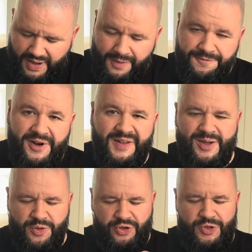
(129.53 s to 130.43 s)
I'm
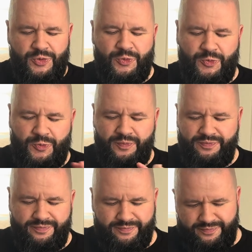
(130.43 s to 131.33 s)
fiddling with a new
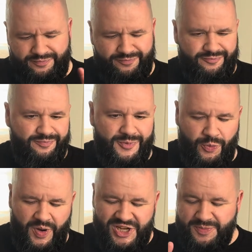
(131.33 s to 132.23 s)

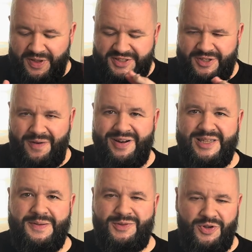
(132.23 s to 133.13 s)
arrangement, so I'm going to
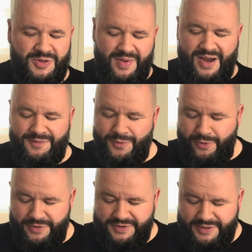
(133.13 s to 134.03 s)
keep switching back and
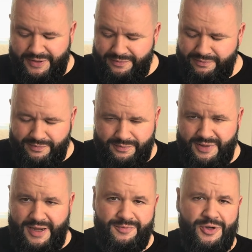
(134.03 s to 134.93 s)
forth. So
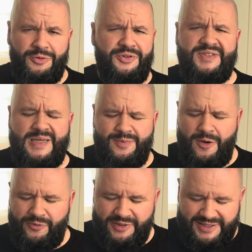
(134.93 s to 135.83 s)
yeah, don't lose sleep
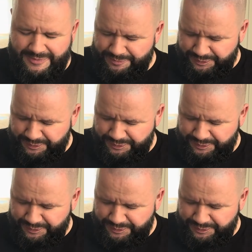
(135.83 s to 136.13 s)
over it.